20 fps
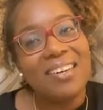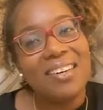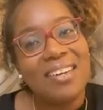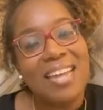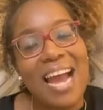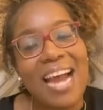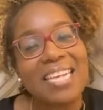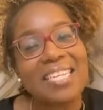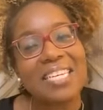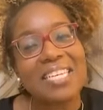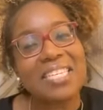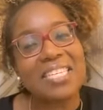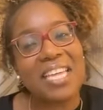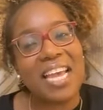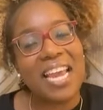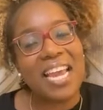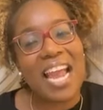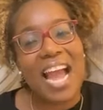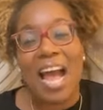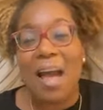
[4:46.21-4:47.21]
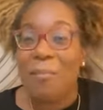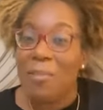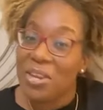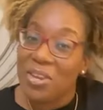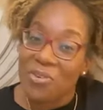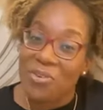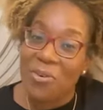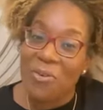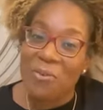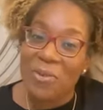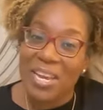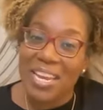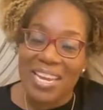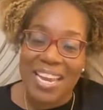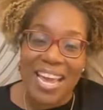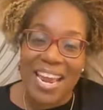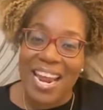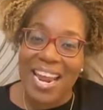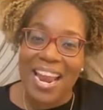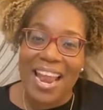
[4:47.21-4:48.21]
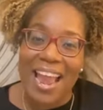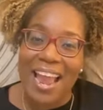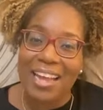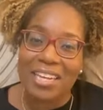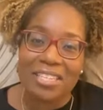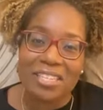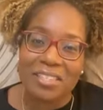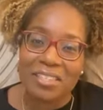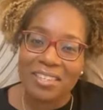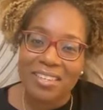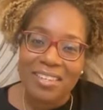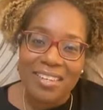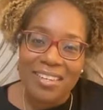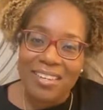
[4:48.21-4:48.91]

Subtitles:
Not just saying, I'm going to do it when. That ain't action.